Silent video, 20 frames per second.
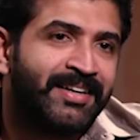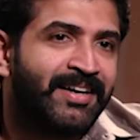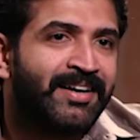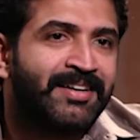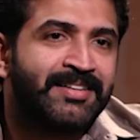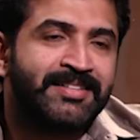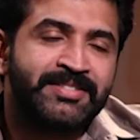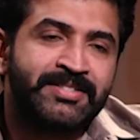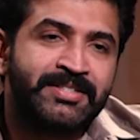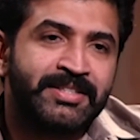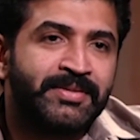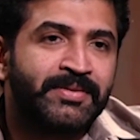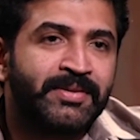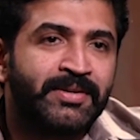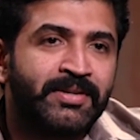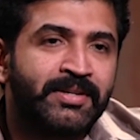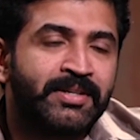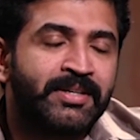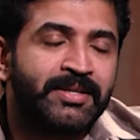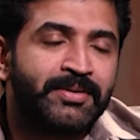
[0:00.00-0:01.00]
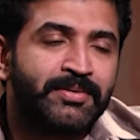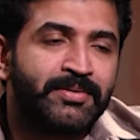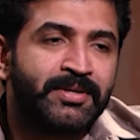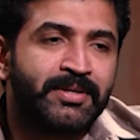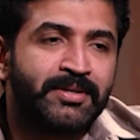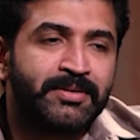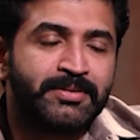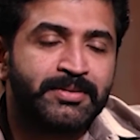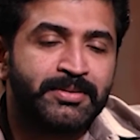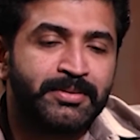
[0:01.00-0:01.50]
Yeah, Shridevi garu ikkade
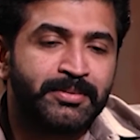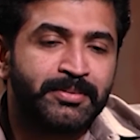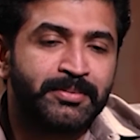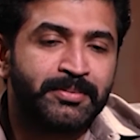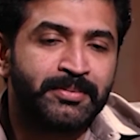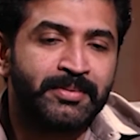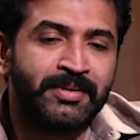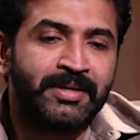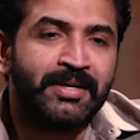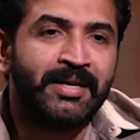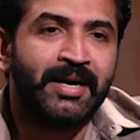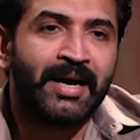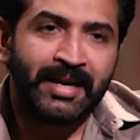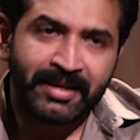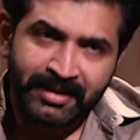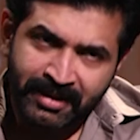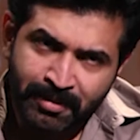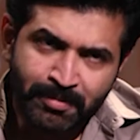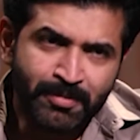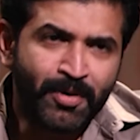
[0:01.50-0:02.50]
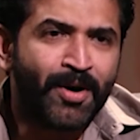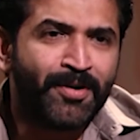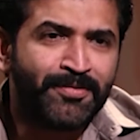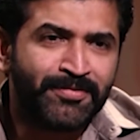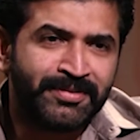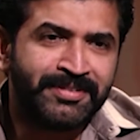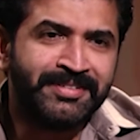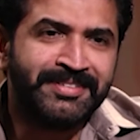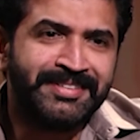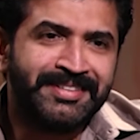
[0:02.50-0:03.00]
unnaru. So I come
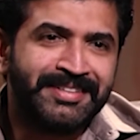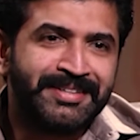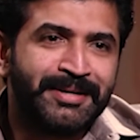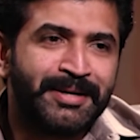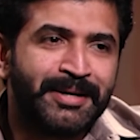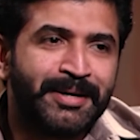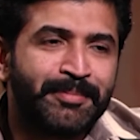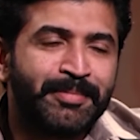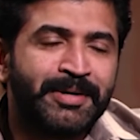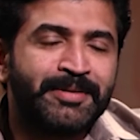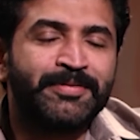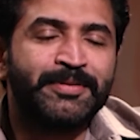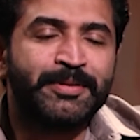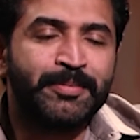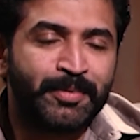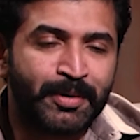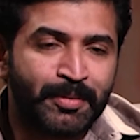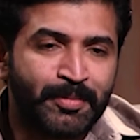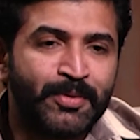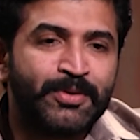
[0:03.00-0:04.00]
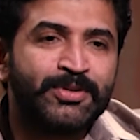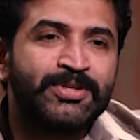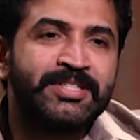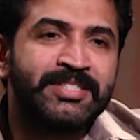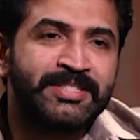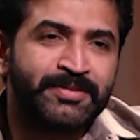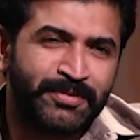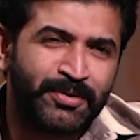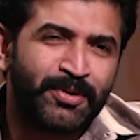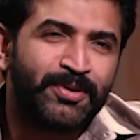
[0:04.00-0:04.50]
often, but for the
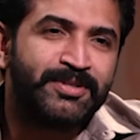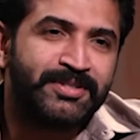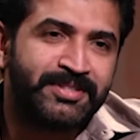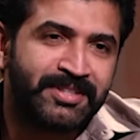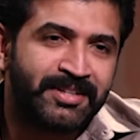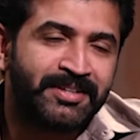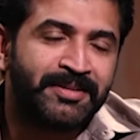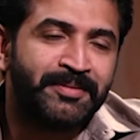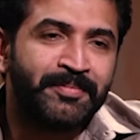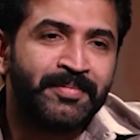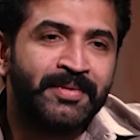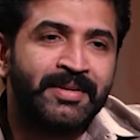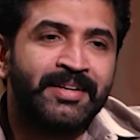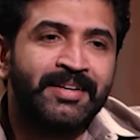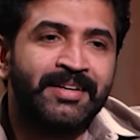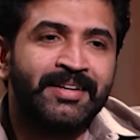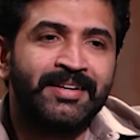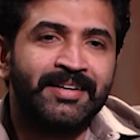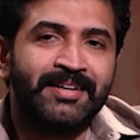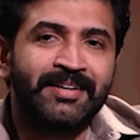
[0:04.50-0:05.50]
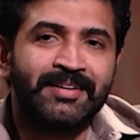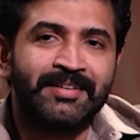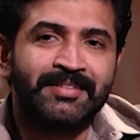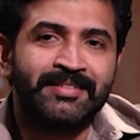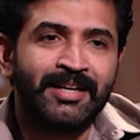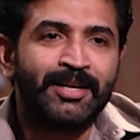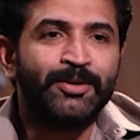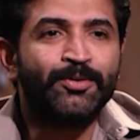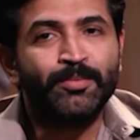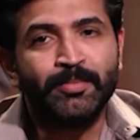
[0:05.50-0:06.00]
promotions of course,
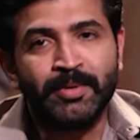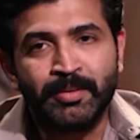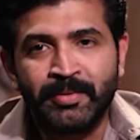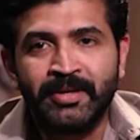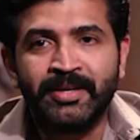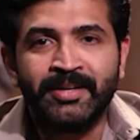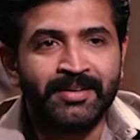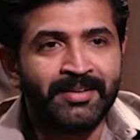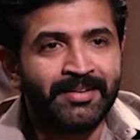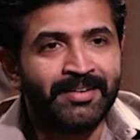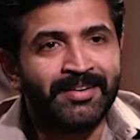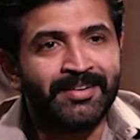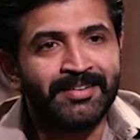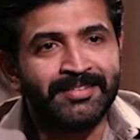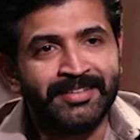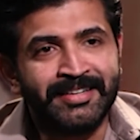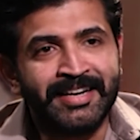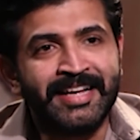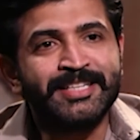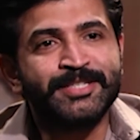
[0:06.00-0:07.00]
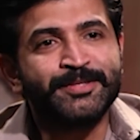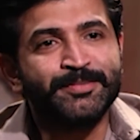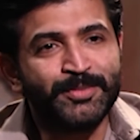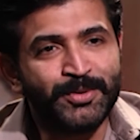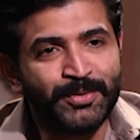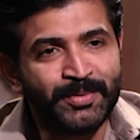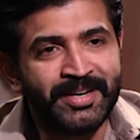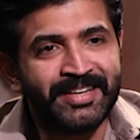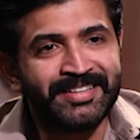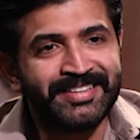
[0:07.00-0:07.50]
Telugu, maybe the next
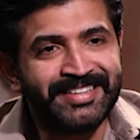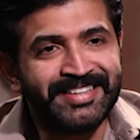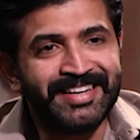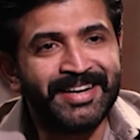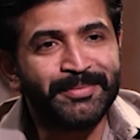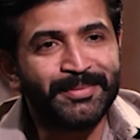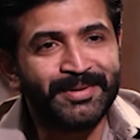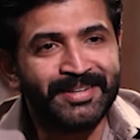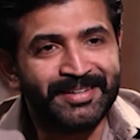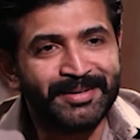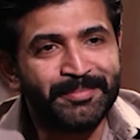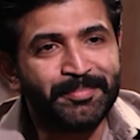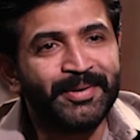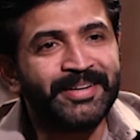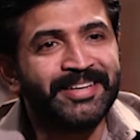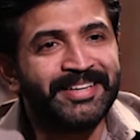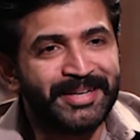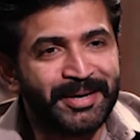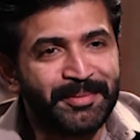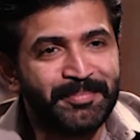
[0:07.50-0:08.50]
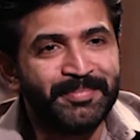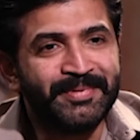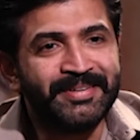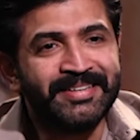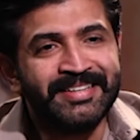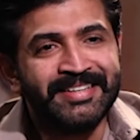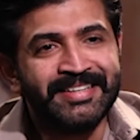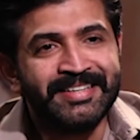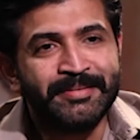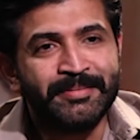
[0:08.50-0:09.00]
movie I think I will pick it up.
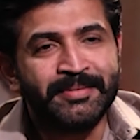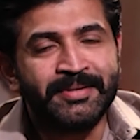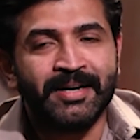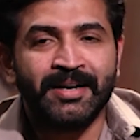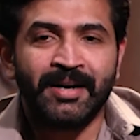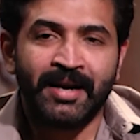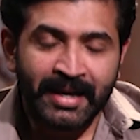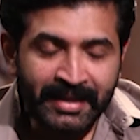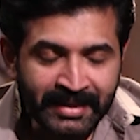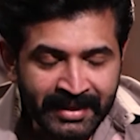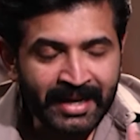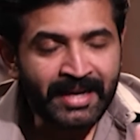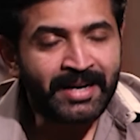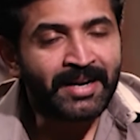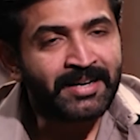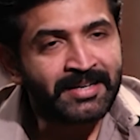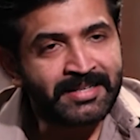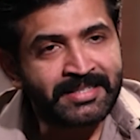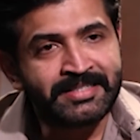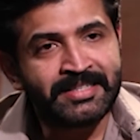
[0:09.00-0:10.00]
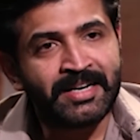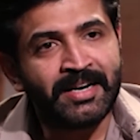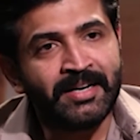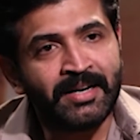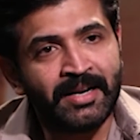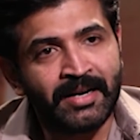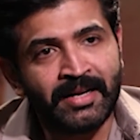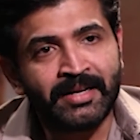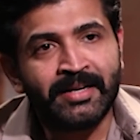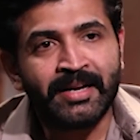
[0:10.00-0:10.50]
I can
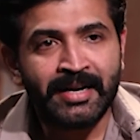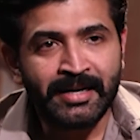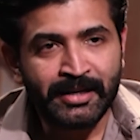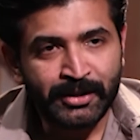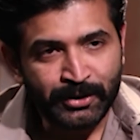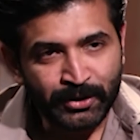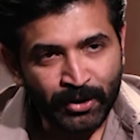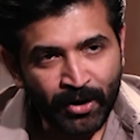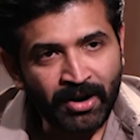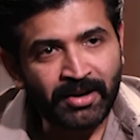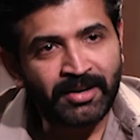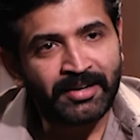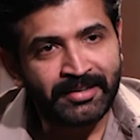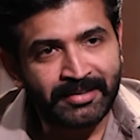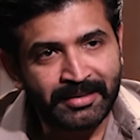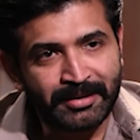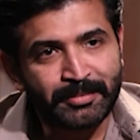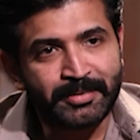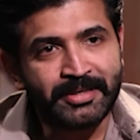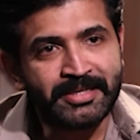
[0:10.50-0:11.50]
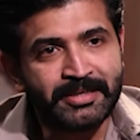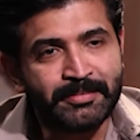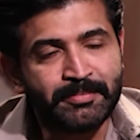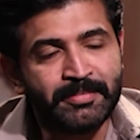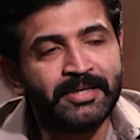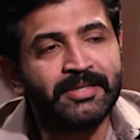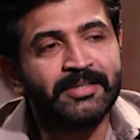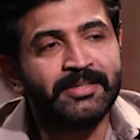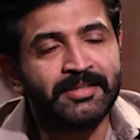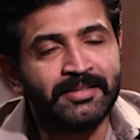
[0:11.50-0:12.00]
understand and I can talk a little bit,
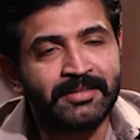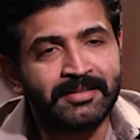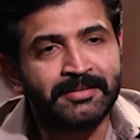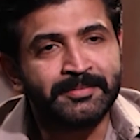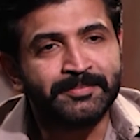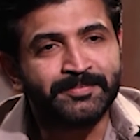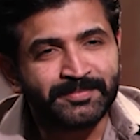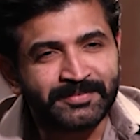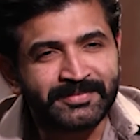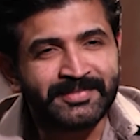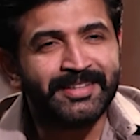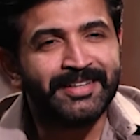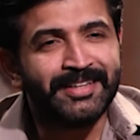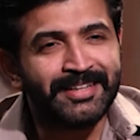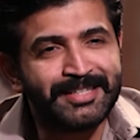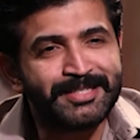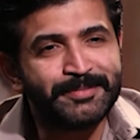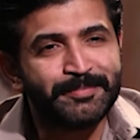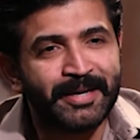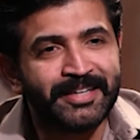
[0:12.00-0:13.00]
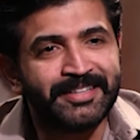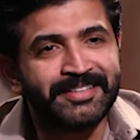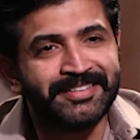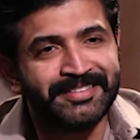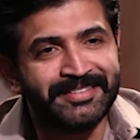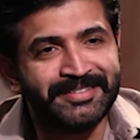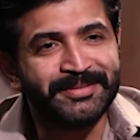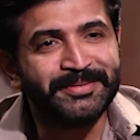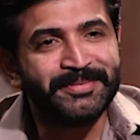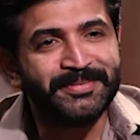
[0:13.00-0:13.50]
but a little
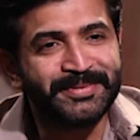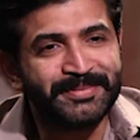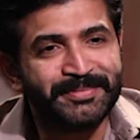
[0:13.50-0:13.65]
spectacle, you know.